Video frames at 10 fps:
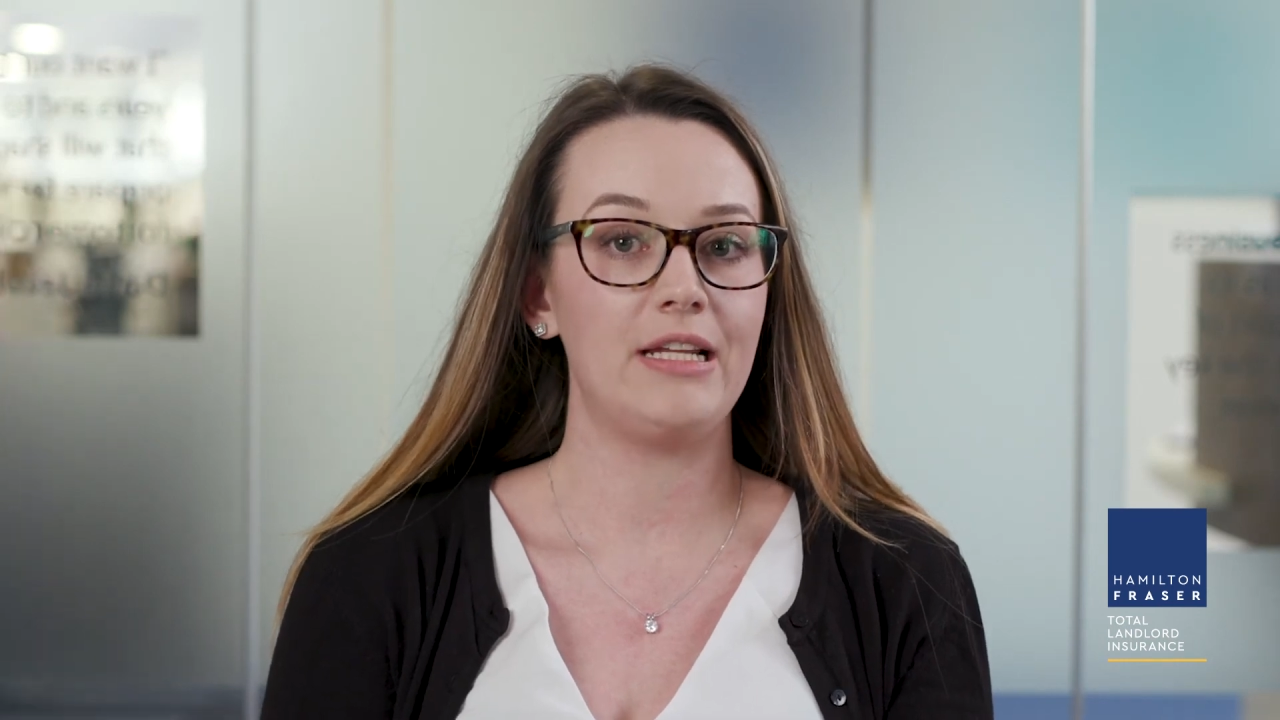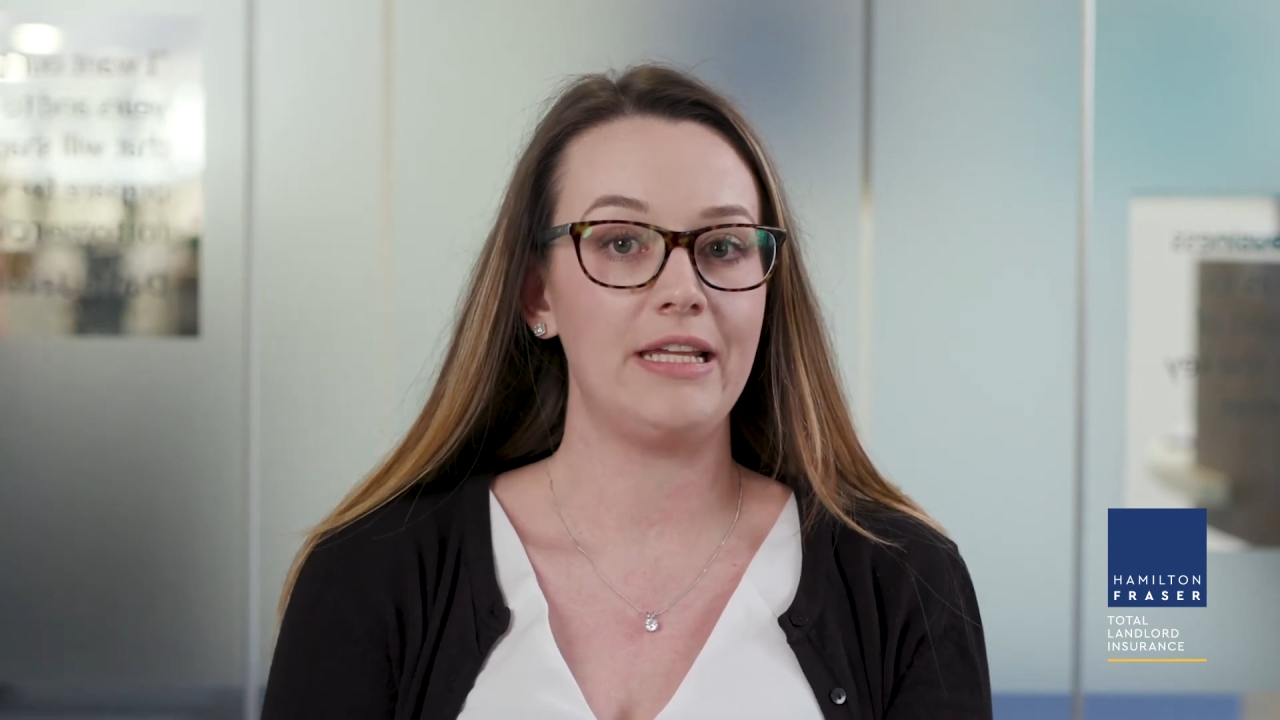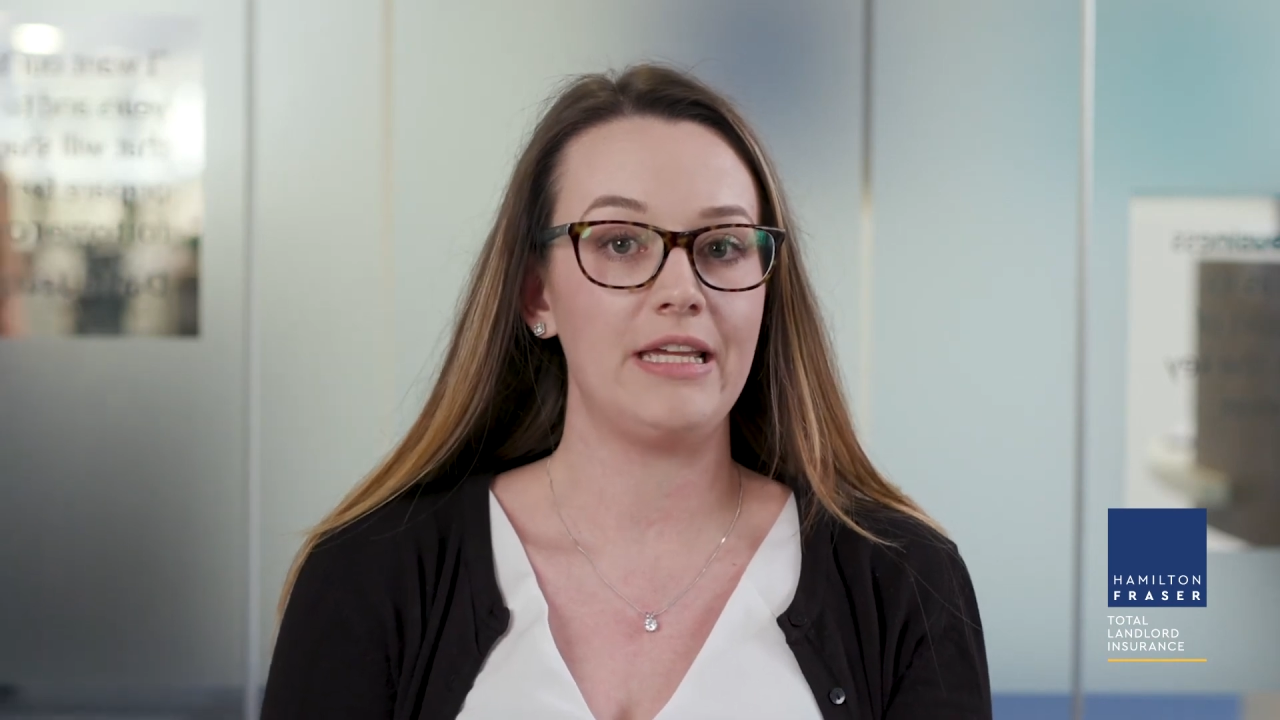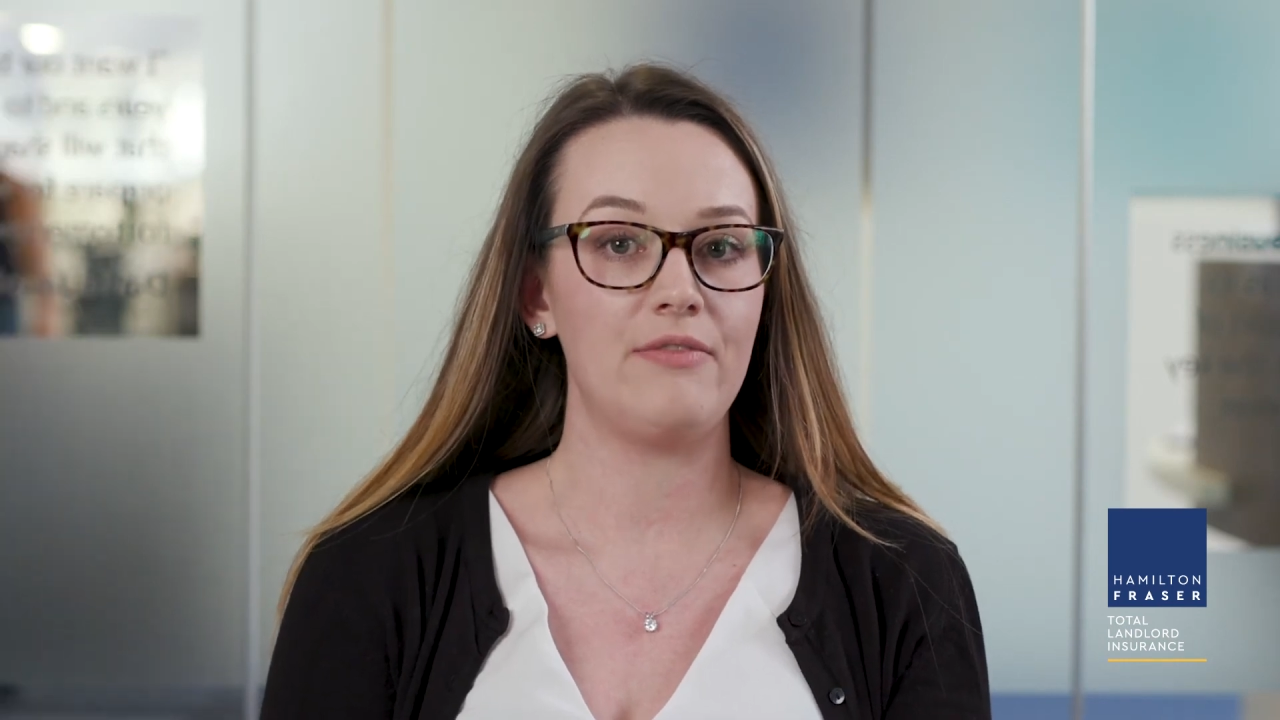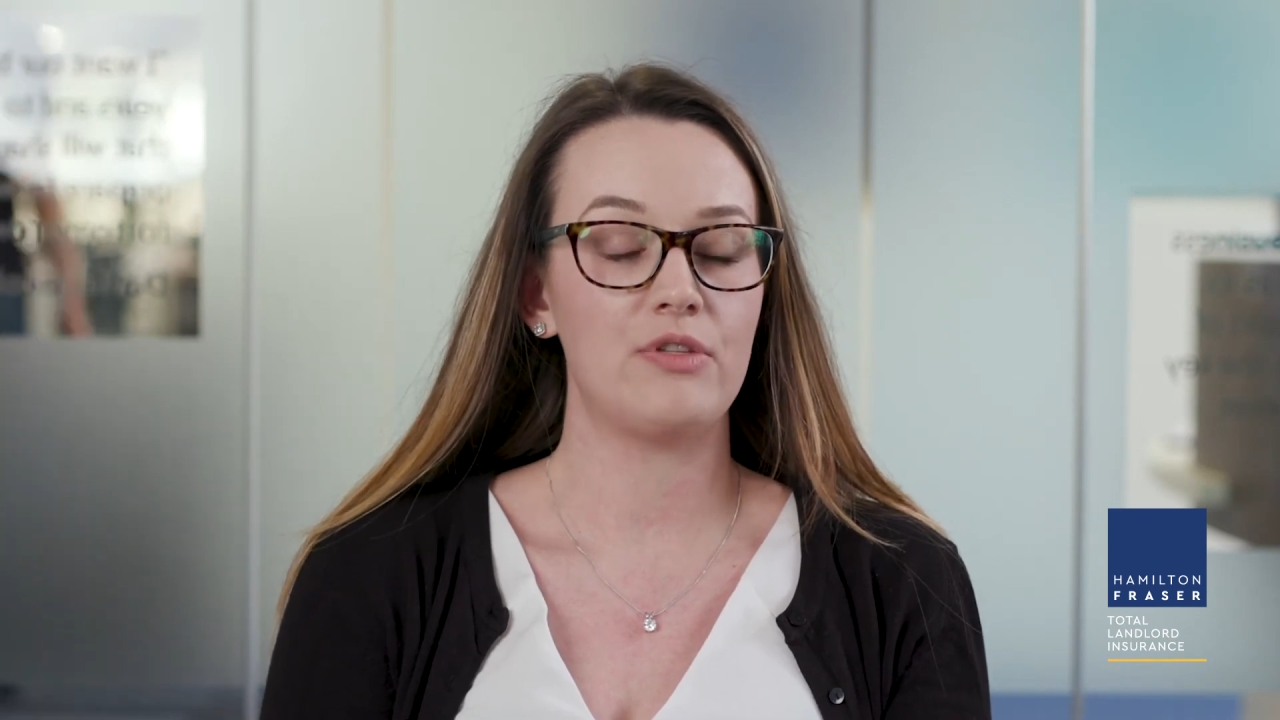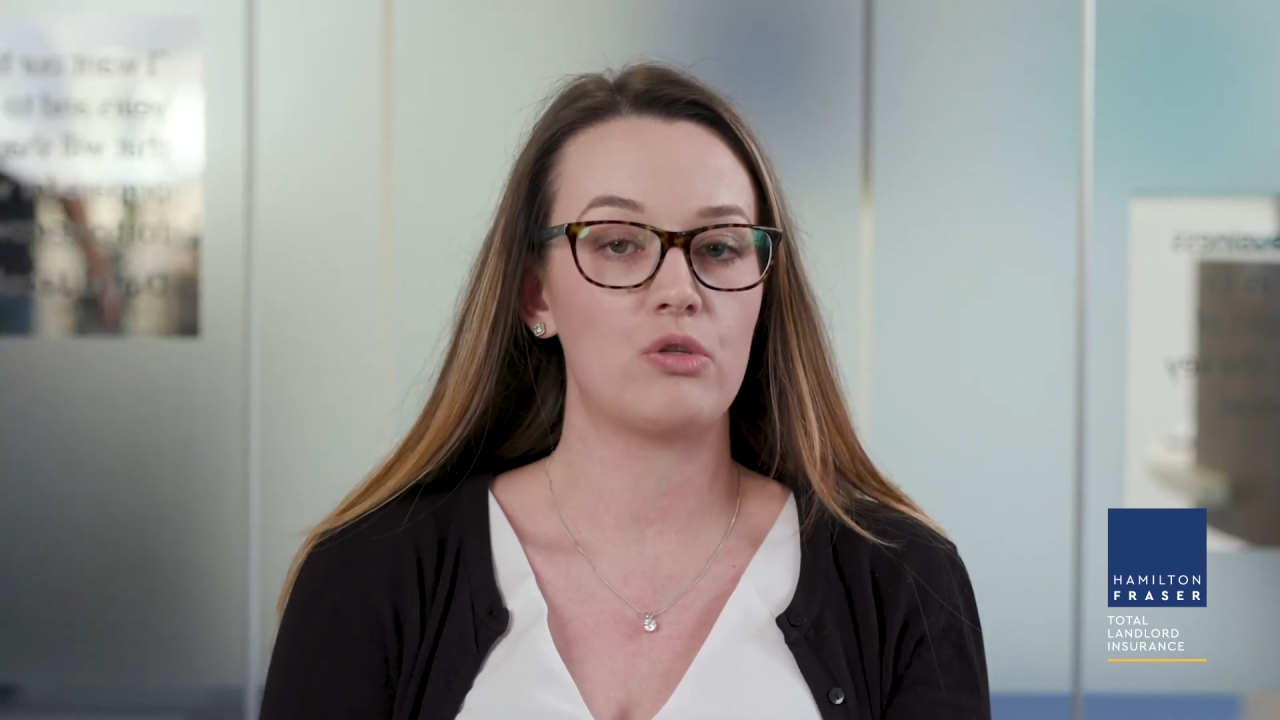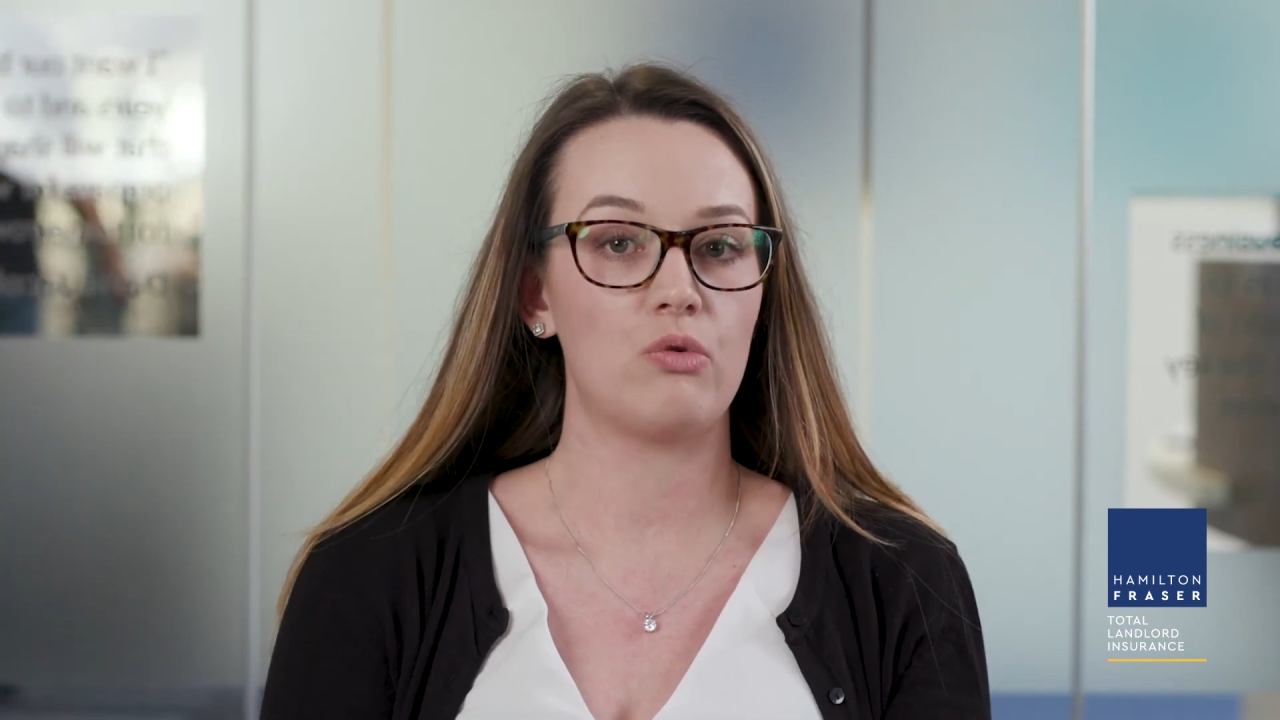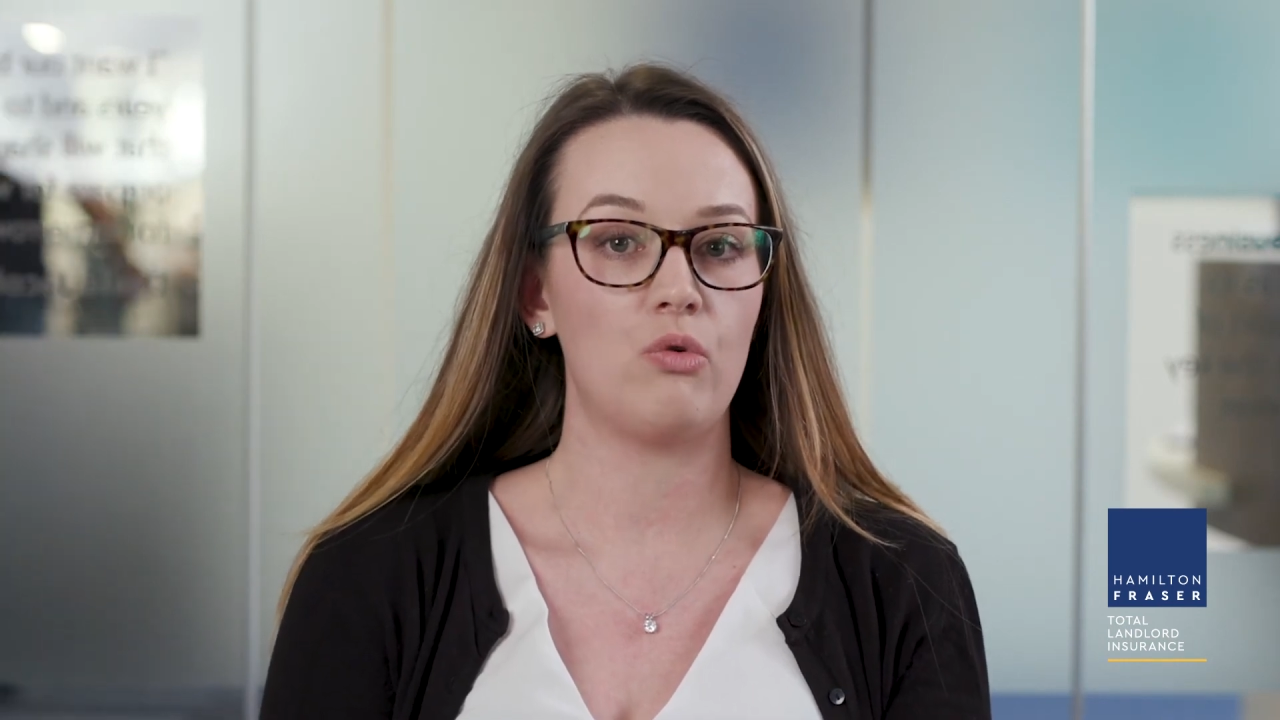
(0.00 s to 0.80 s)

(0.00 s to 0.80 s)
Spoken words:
leaves